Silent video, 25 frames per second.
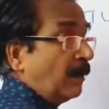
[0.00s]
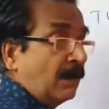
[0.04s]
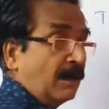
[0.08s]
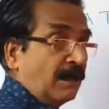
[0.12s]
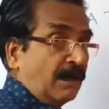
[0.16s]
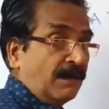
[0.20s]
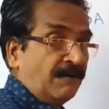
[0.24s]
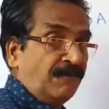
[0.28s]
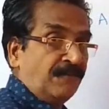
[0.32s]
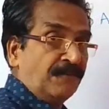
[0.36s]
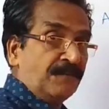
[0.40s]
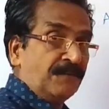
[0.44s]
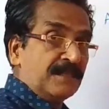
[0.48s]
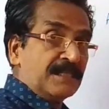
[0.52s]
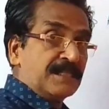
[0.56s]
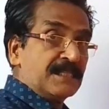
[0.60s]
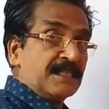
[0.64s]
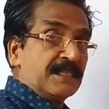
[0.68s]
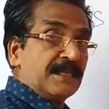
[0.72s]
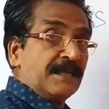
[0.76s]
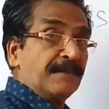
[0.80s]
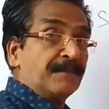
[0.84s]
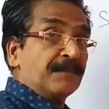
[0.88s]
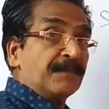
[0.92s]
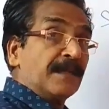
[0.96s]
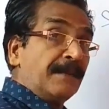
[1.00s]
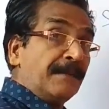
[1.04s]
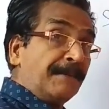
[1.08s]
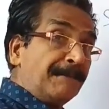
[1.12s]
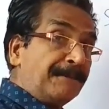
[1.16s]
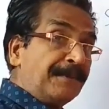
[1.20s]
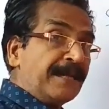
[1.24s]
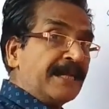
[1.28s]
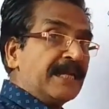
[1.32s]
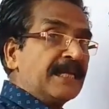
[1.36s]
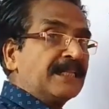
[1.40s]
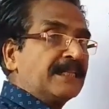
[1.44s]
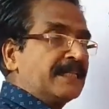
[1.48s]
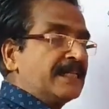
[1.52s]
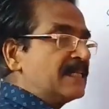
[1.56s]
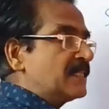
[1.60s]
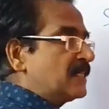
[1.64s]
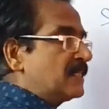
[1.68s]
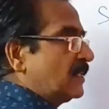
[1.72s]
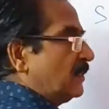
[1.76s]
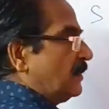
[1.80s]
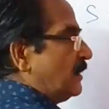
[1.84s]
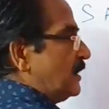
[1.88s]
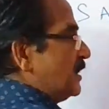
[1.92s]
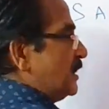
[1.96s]
of which p
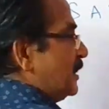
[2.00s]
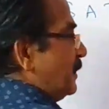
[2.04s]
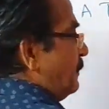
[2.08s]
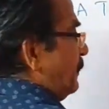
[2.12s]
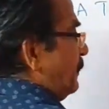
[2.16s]
things are